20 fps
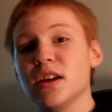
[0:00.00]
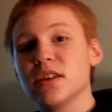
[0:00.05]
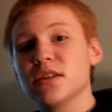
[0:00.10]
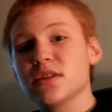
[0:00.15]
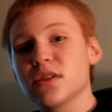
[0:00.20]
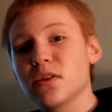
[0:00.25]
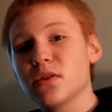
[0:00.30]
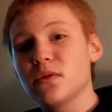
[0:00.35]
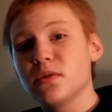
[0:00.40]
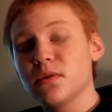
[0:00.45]

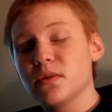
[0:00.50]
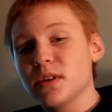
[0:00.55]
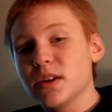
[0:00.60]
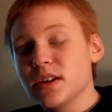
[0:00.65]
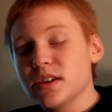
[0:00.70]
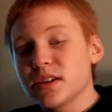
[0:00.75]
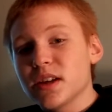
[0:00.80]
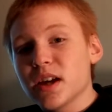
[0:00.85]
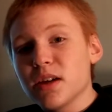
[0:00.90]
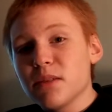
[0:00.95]
So
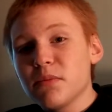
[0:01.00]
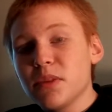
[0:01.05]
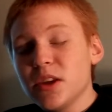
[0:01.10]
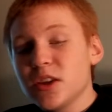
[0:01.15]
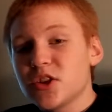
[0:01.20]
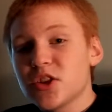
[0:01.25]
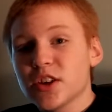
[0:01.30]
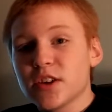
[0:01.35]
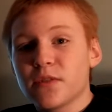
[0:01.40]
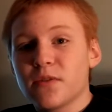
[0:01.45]
it's gonna be
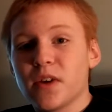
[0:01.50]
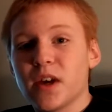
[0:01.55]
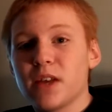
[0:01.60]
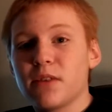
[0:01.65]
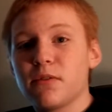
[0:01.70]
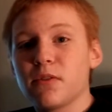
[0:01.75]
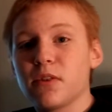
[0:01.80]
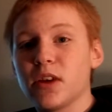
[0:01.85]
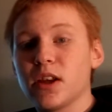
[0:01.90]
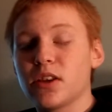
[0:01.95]
just
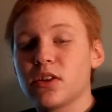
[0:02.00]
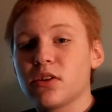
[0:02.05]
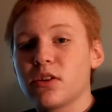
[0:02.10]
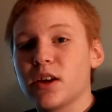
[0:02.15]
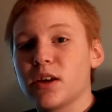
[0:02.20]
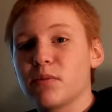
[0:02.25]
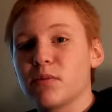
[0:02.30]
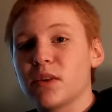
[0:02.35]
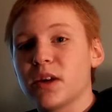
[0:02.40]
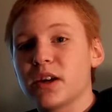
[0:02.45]
fine for
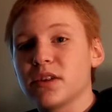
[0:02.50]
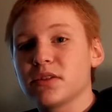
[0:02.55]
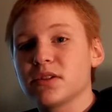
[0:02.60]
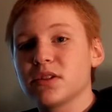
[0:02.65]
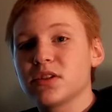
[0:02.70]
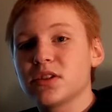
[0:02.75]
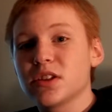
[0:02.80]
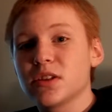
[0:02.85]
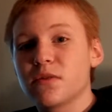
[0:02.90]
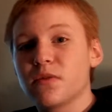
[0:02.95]
internet
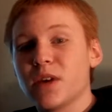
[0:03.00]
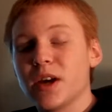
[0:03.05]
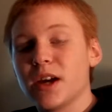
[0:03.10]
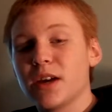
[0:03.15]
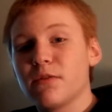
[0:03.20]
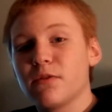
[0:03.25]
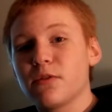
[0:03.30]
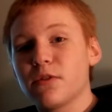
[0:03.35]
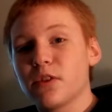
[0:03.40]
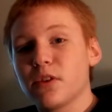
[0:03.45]
browsing, just
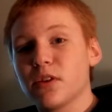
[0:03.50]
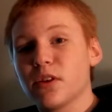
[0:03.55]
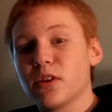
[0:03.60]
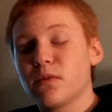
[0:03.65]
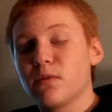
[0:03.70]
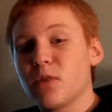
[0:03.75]
fine for